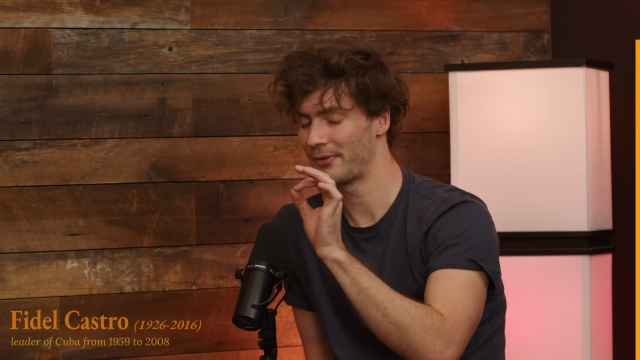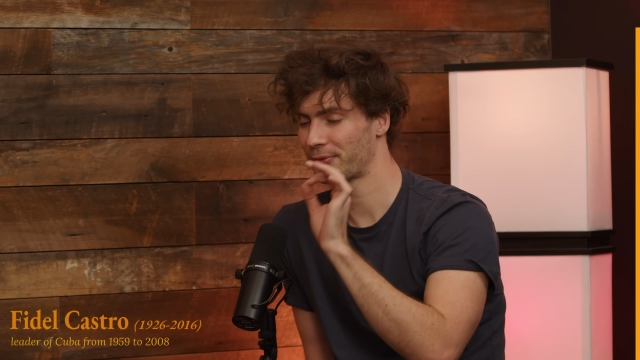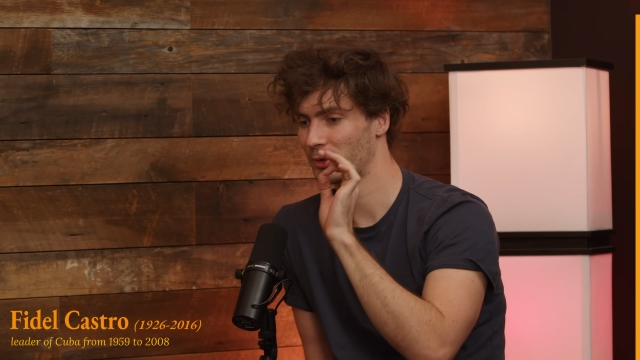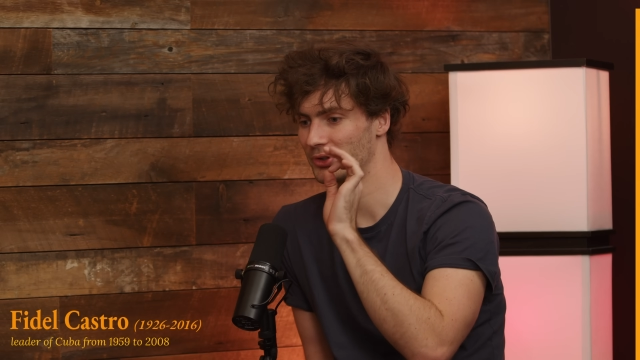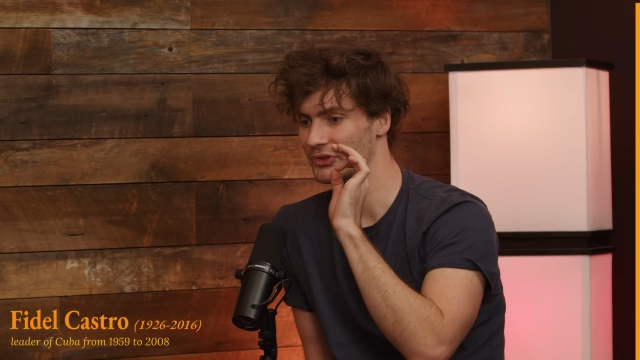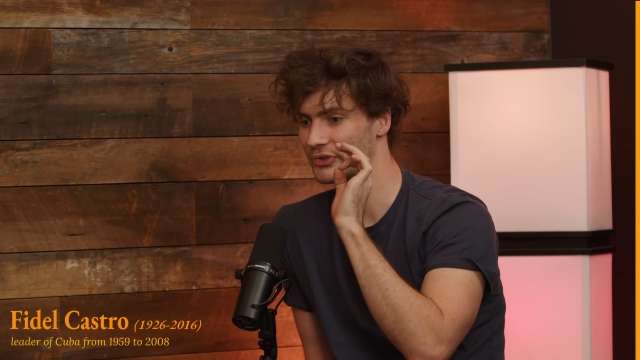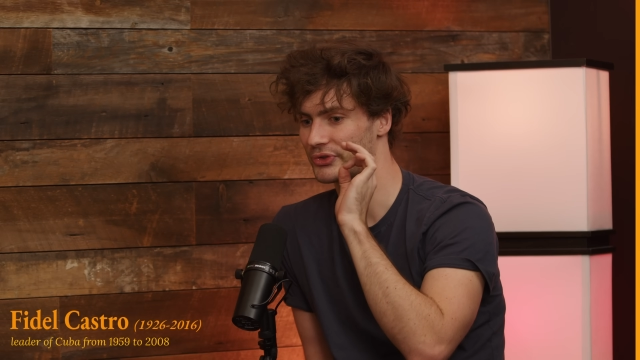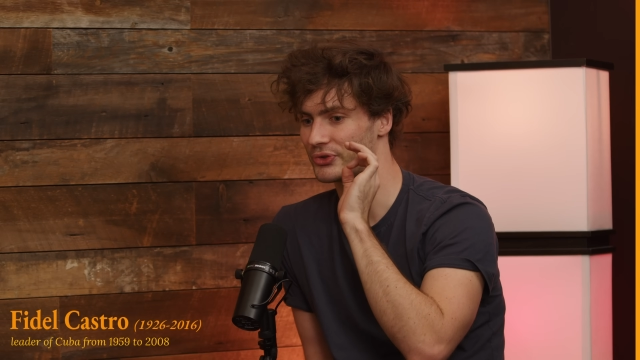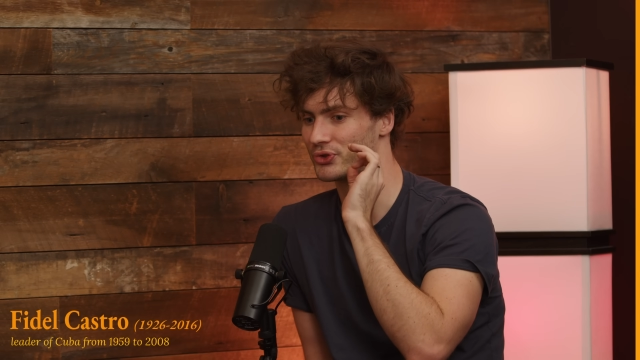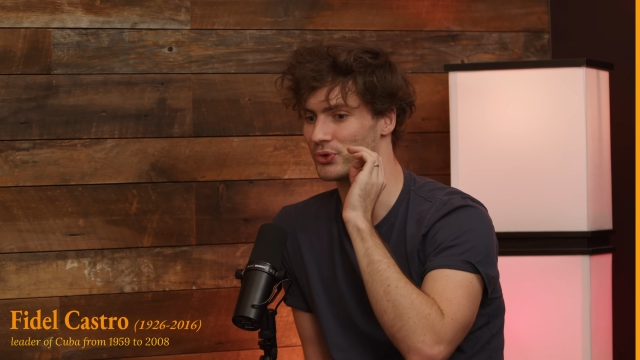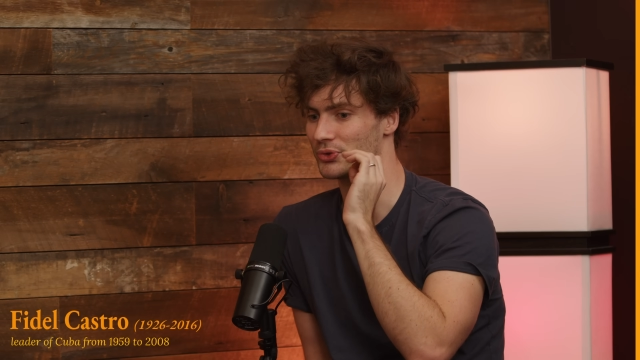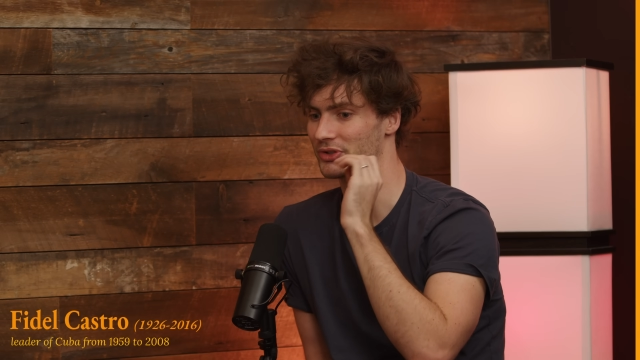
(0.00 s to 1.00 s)

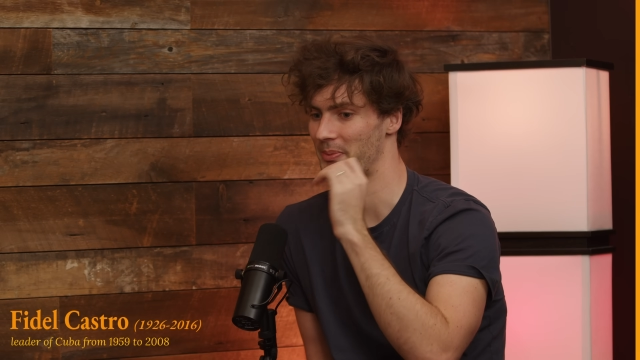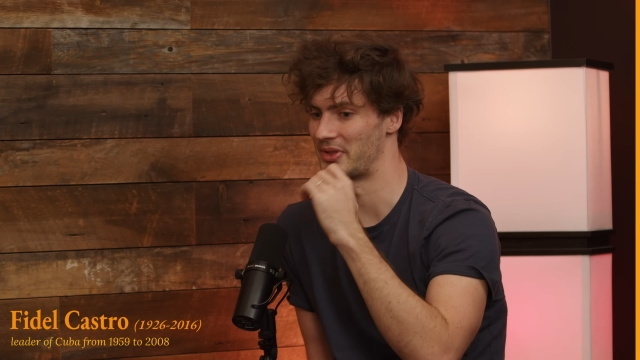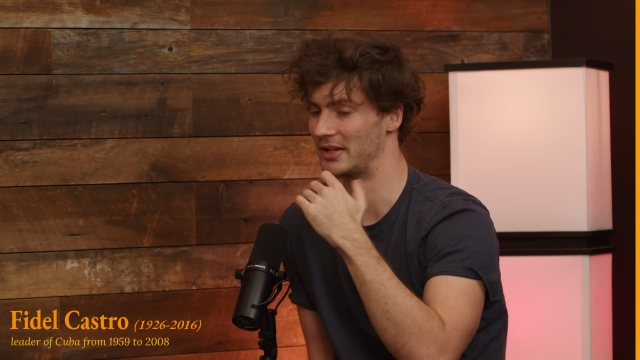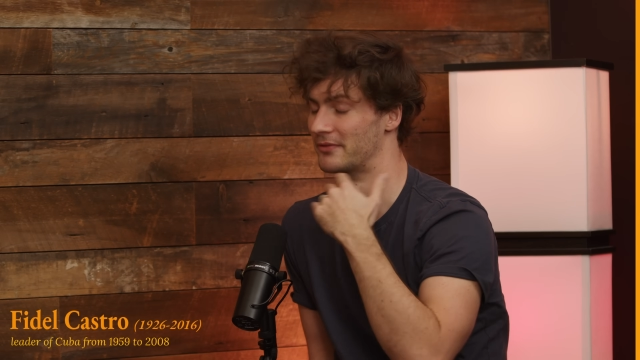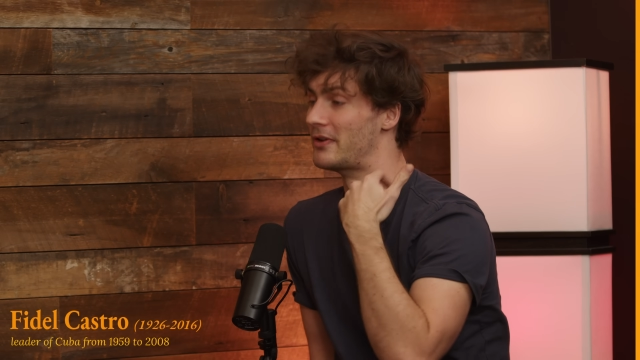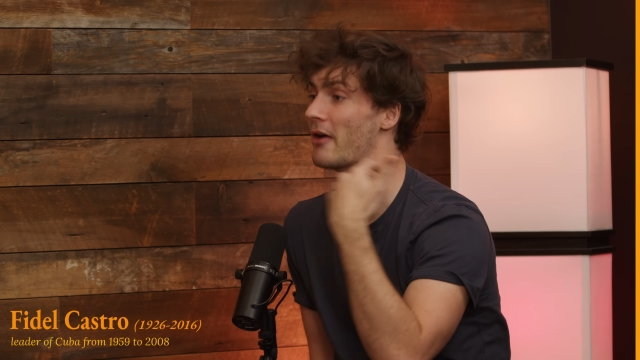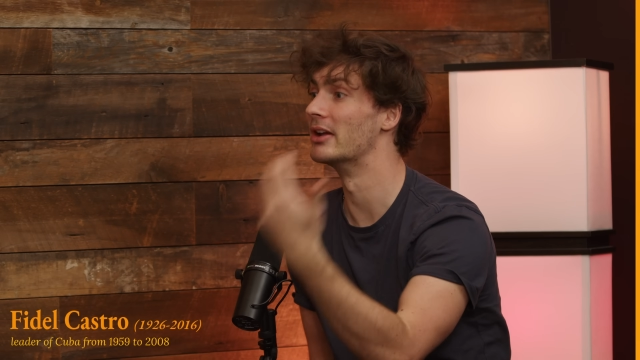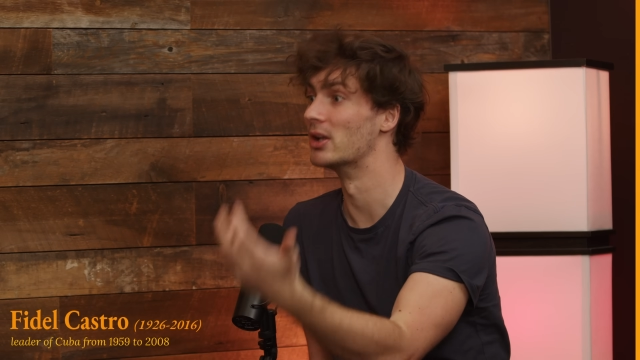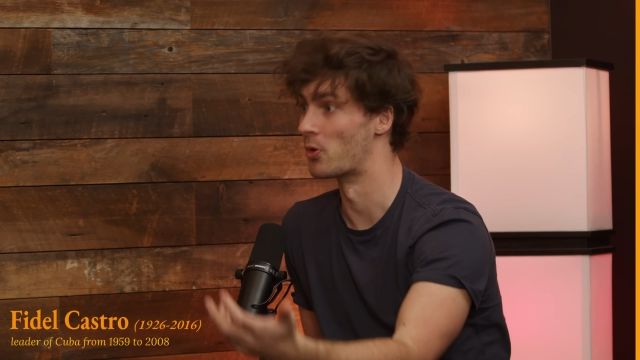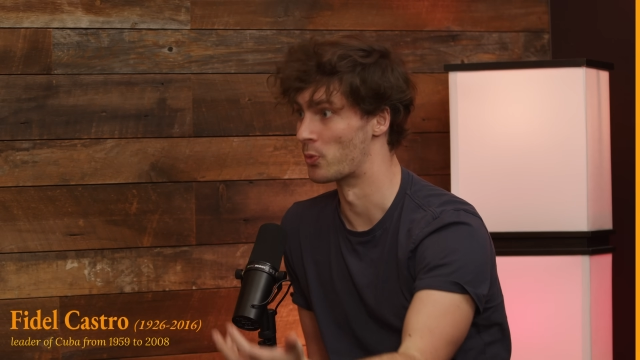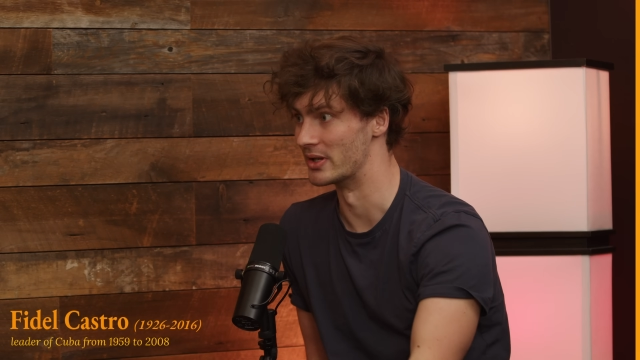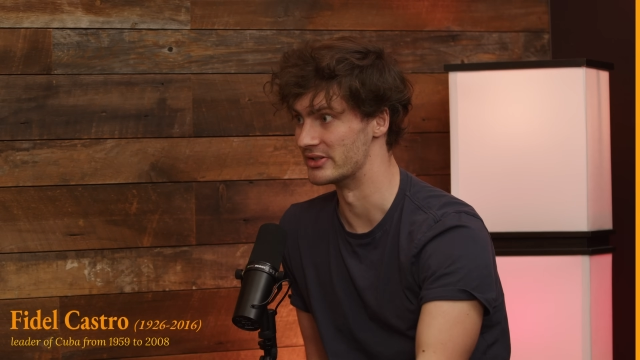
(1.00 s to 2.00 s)
reference to something
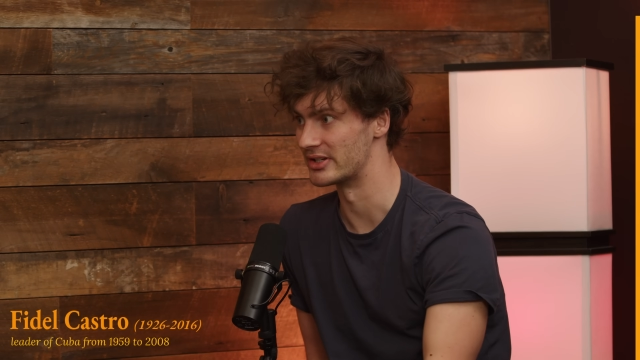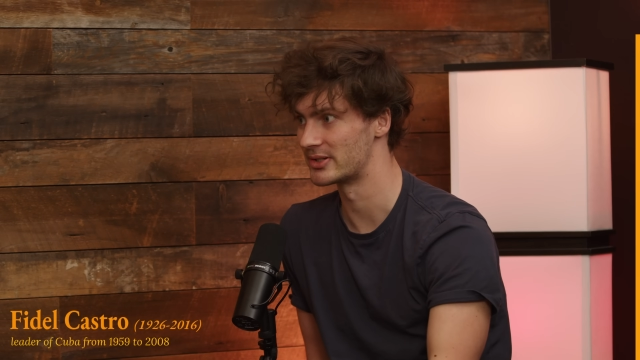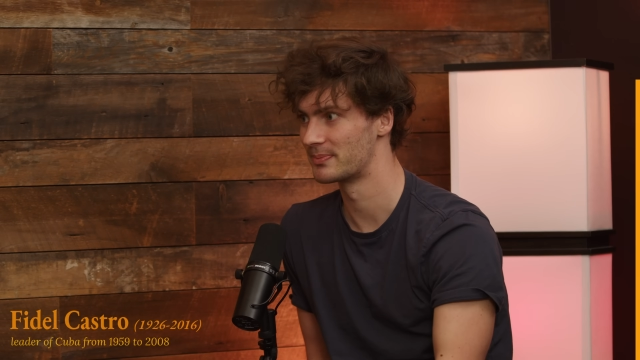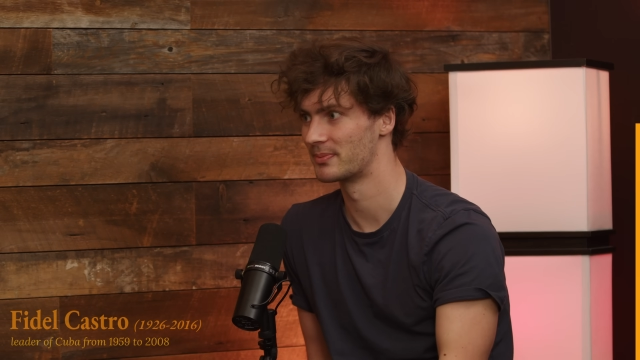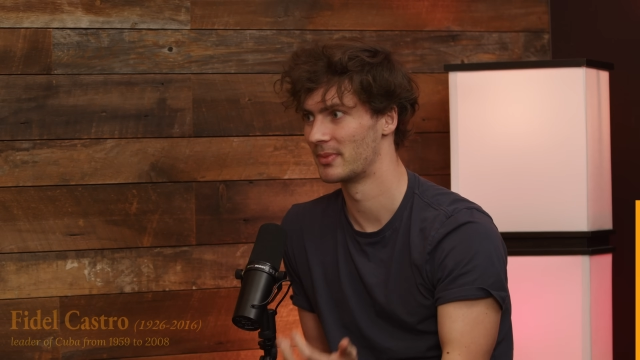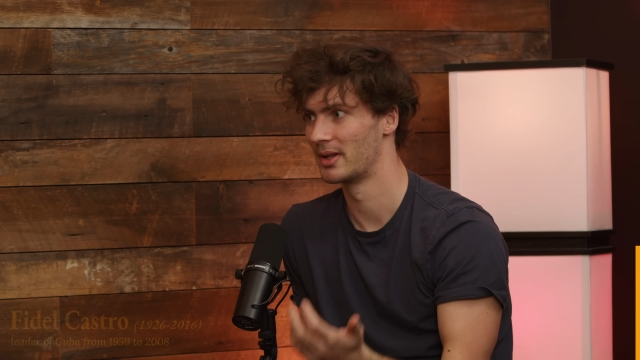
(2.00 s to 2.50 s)
very long-winded,